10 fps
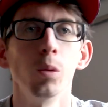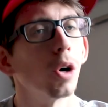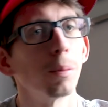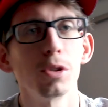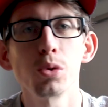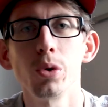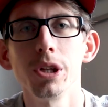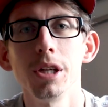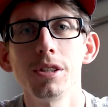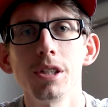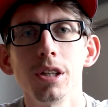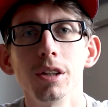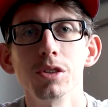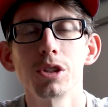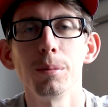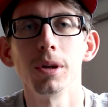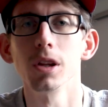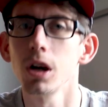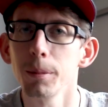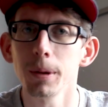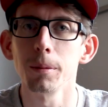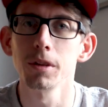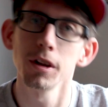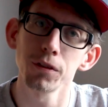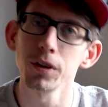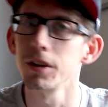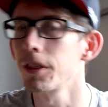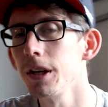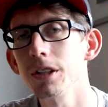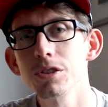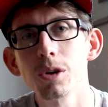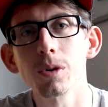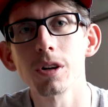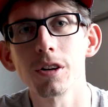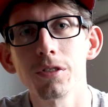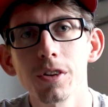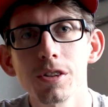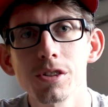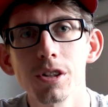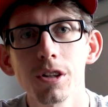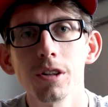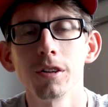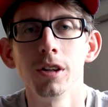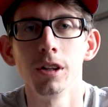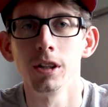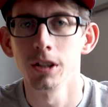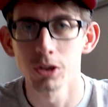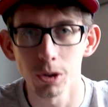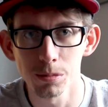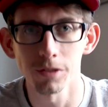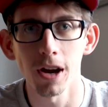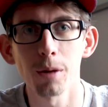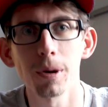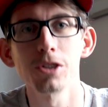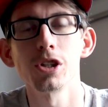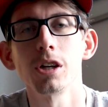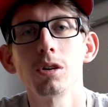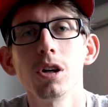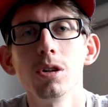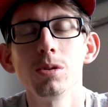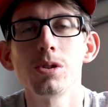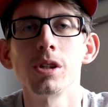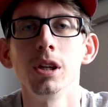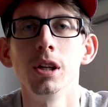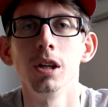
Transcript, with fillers: Welcome to 2018. There's going to be a lot of different things going on for this year in terms of how my channel goes.